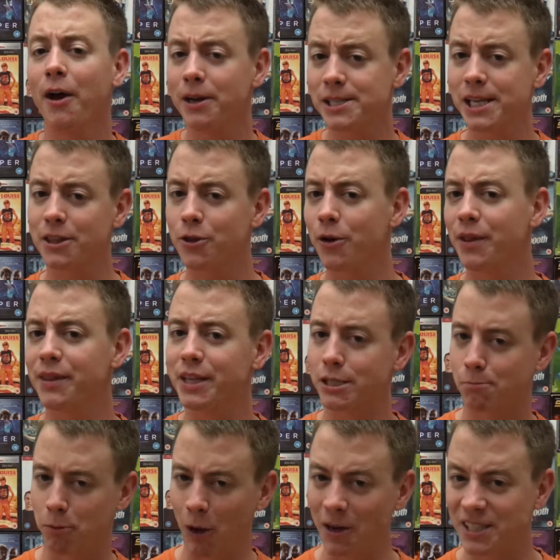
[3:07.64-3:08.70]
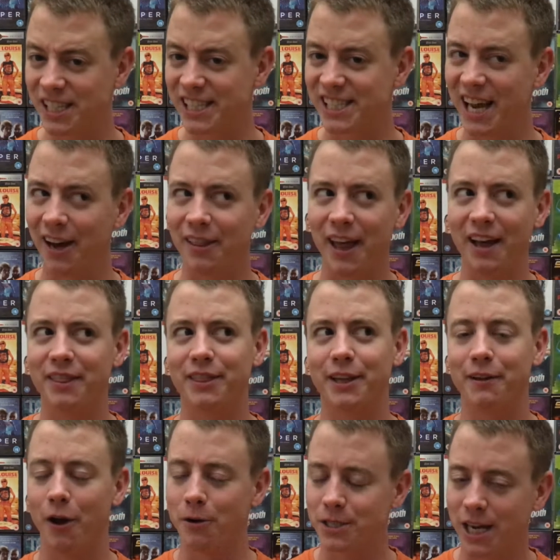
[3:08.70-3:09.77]
honestly thought that this plot detail that
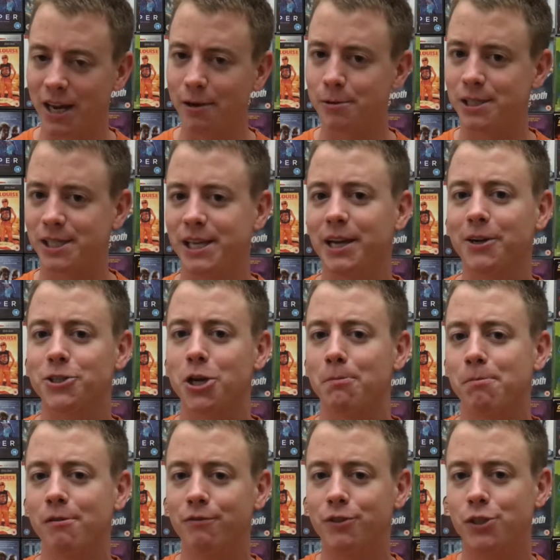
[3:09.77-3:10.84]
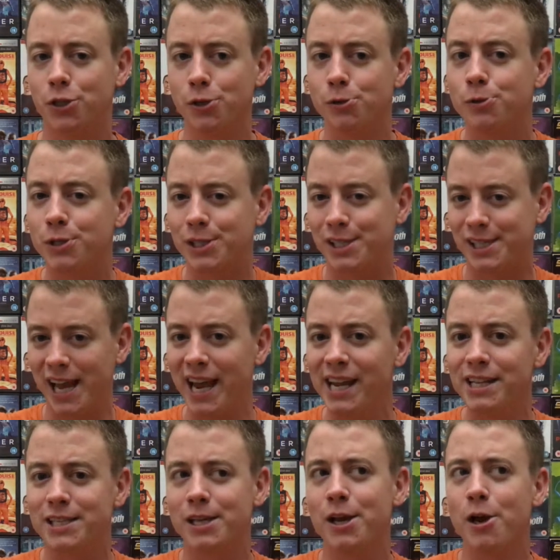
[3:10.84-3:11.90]
the hotel was sitting on top of two
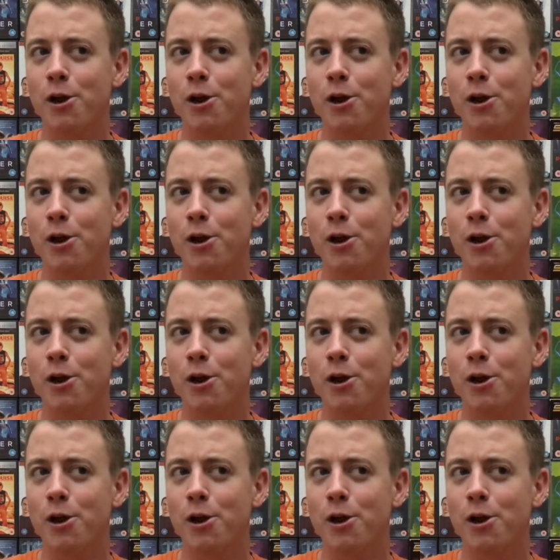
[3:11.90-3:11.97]
states